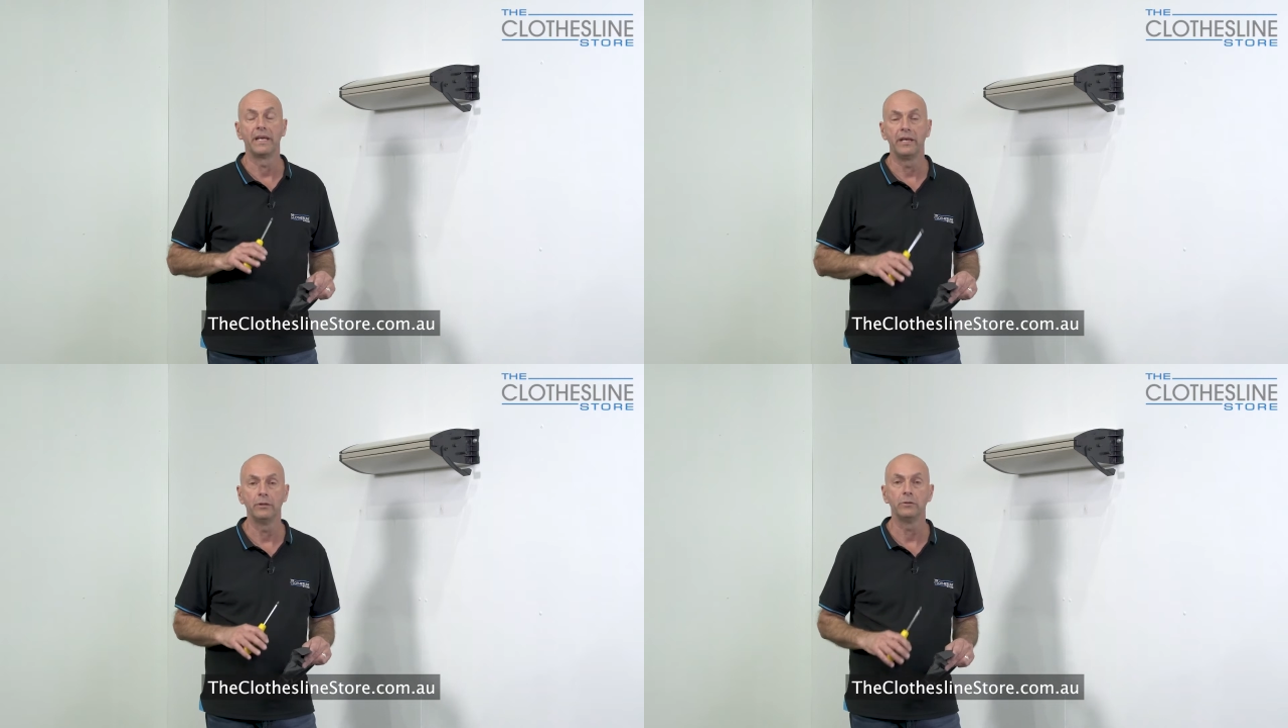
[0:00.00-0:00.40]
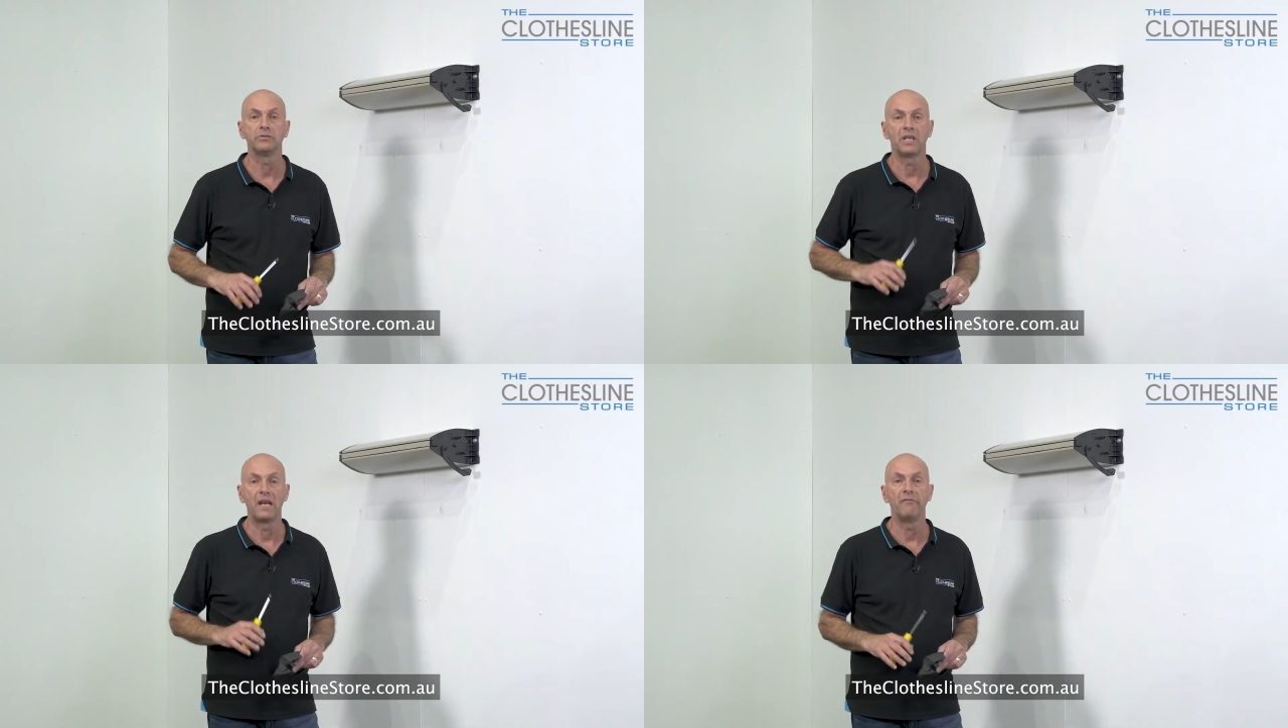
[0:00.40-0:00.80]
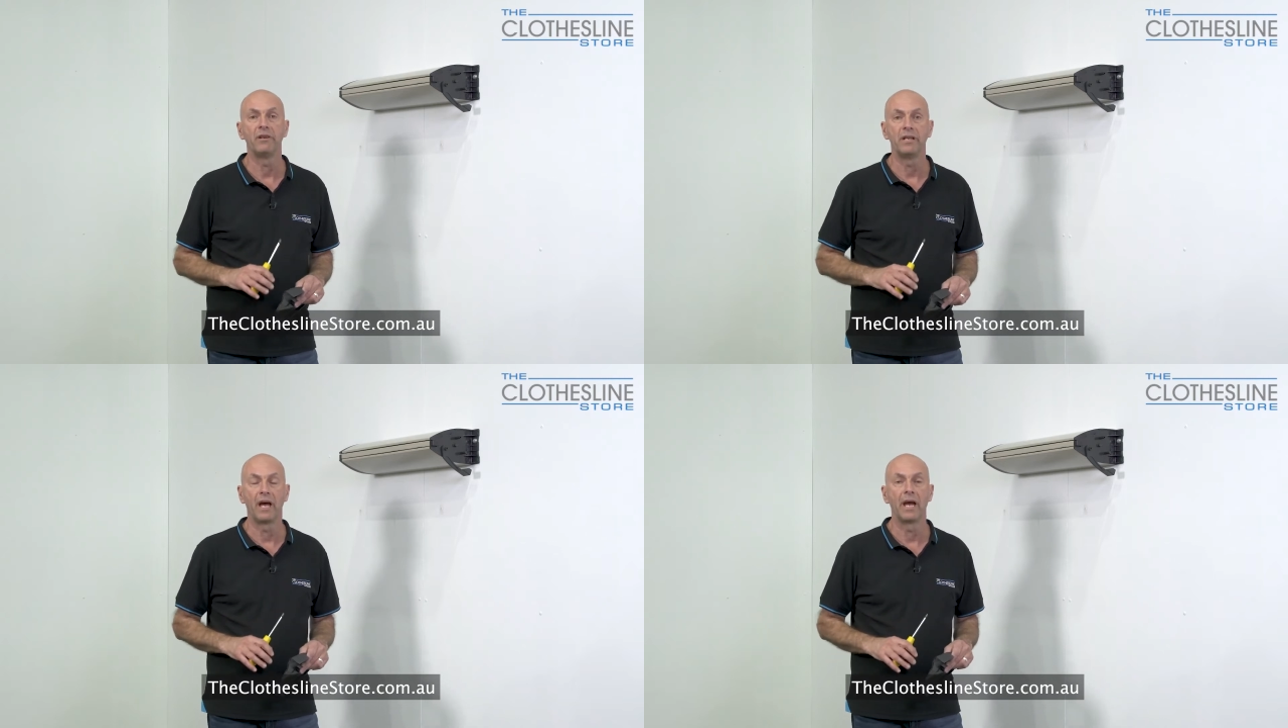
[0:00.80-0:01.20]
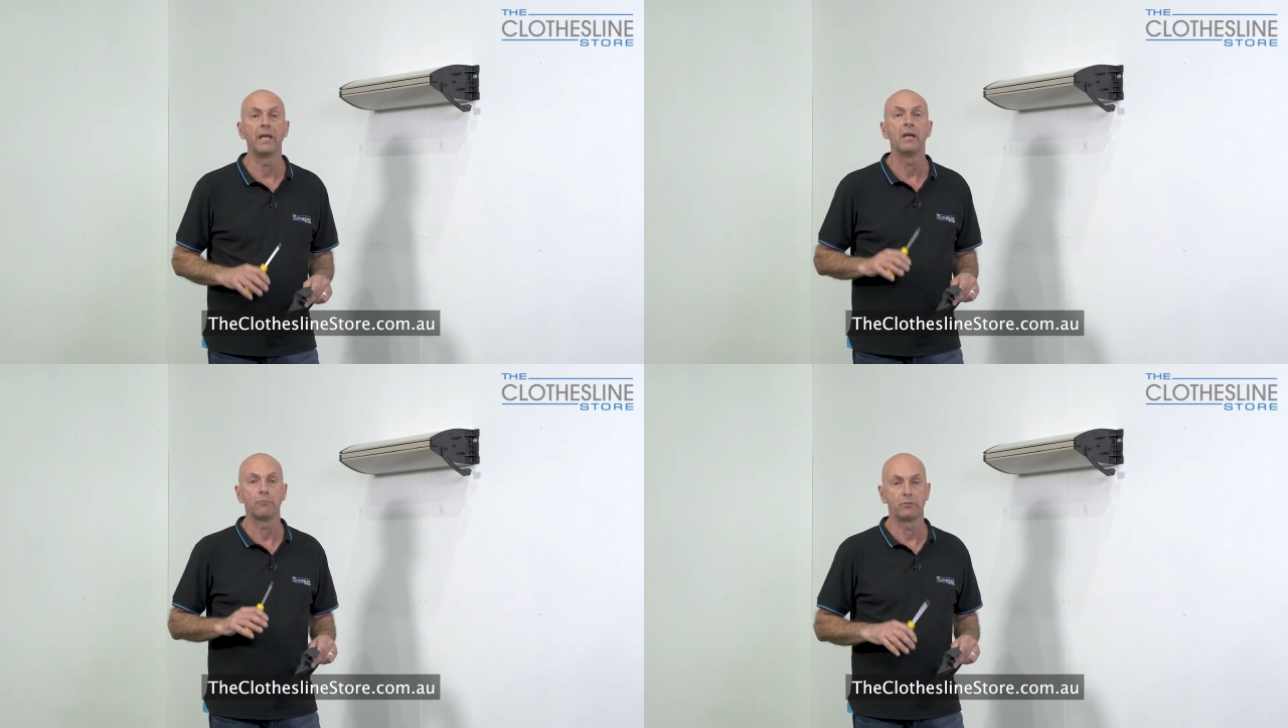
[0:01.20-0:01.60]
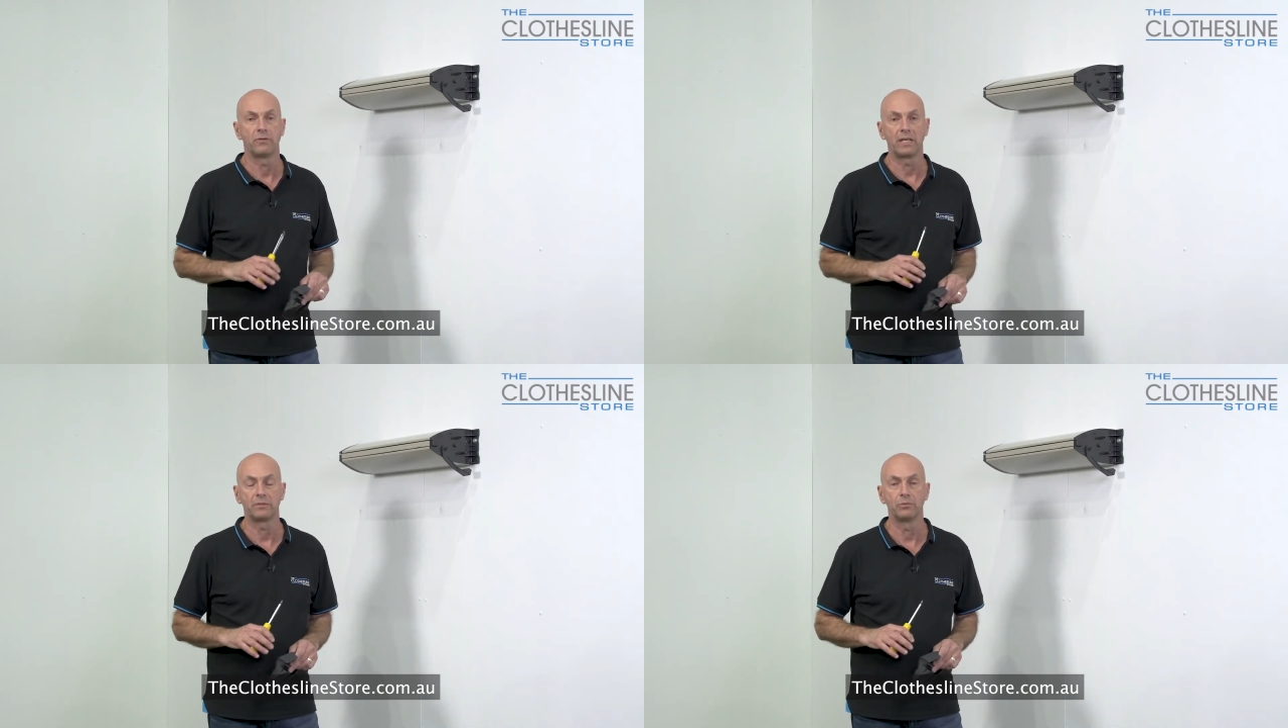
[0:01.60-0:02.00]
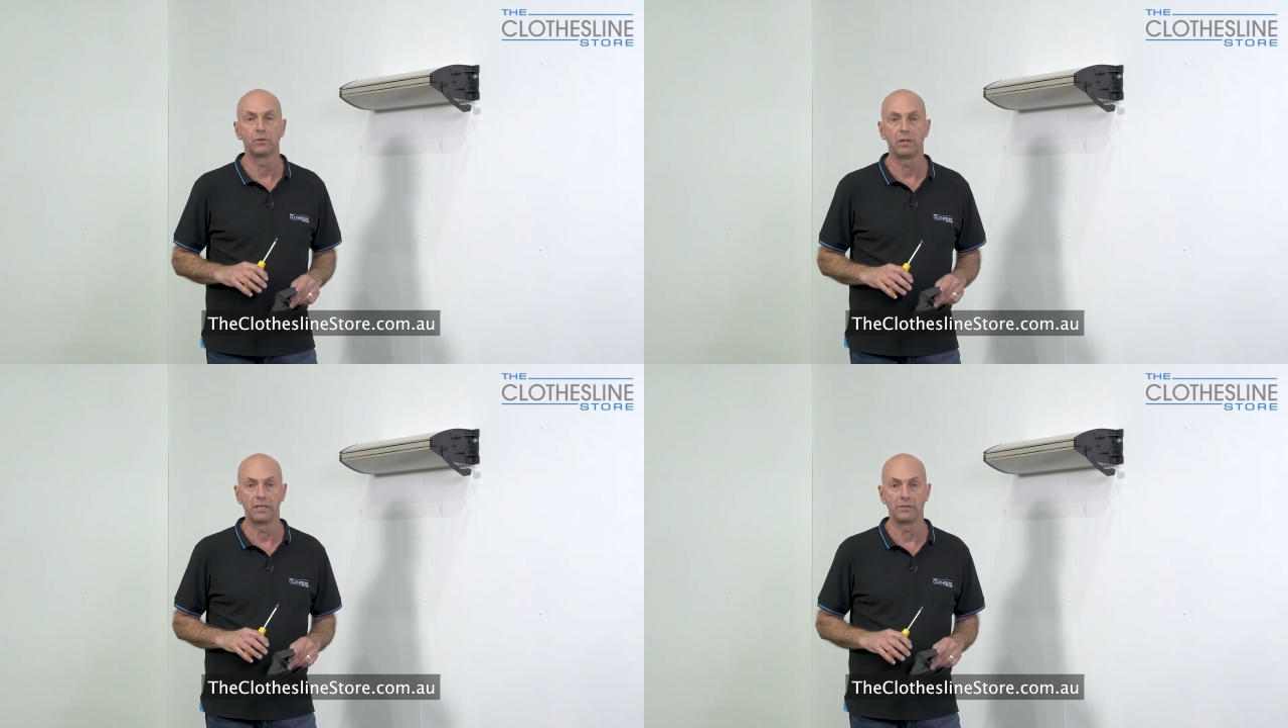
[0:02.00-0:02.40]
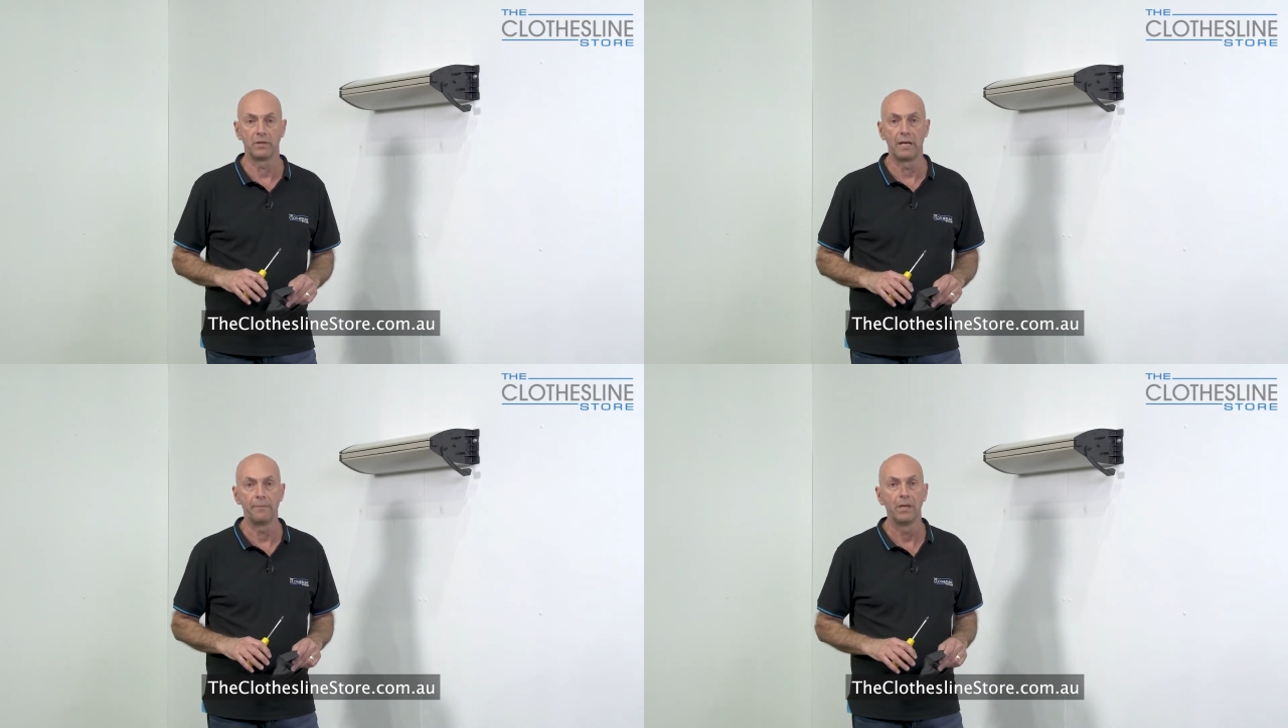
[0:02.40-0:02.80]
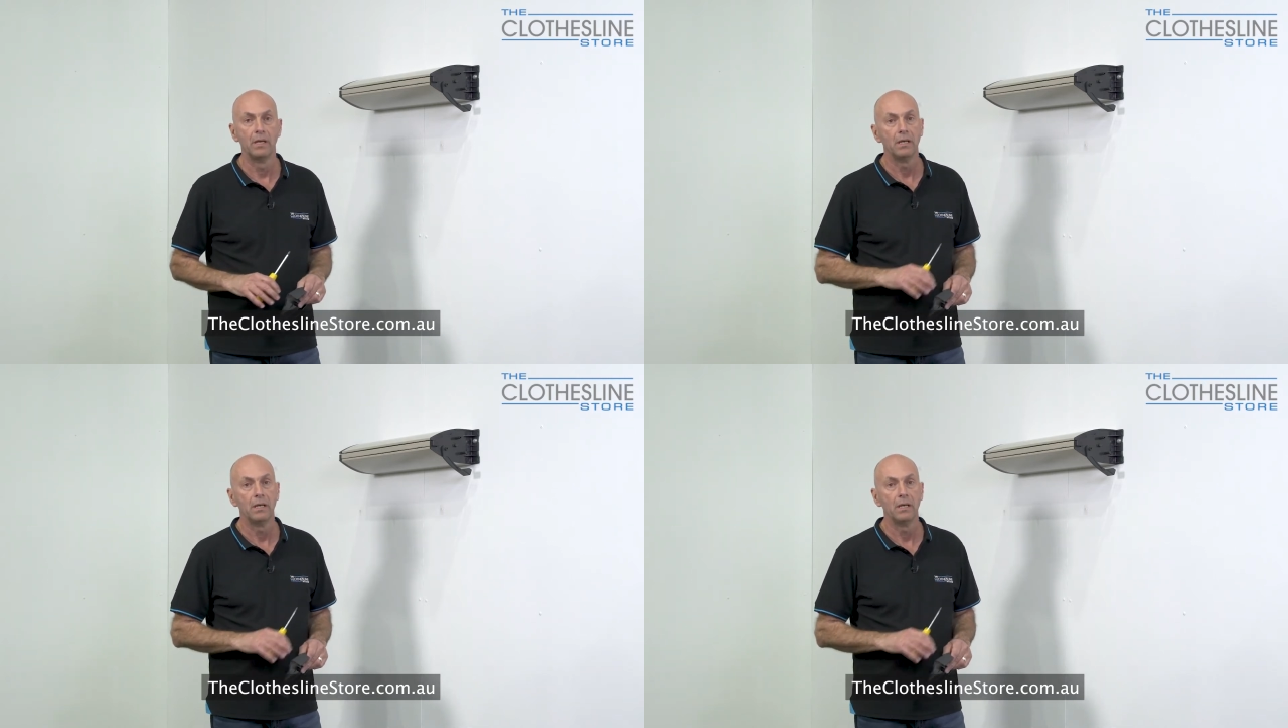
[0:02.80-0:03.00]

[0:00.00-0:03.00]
Hills Everyday retractable clothesline.